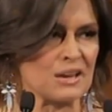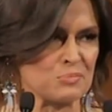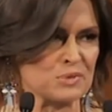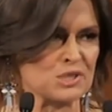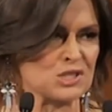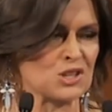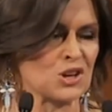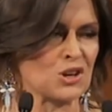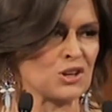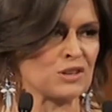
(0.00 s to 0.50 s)

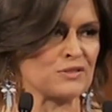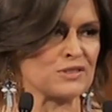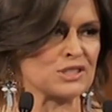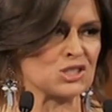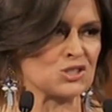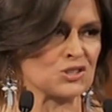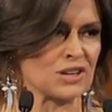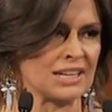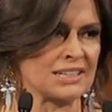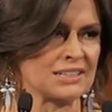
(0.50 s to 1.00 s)
episode of
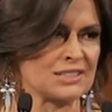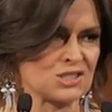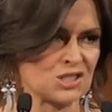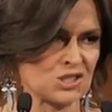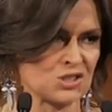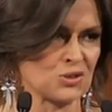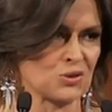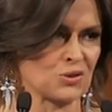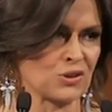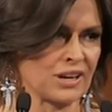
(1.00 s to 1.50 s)
Australian
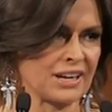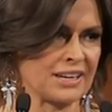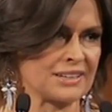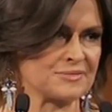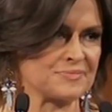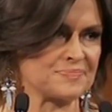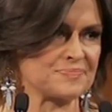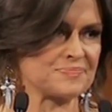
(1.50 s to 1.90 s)
Story.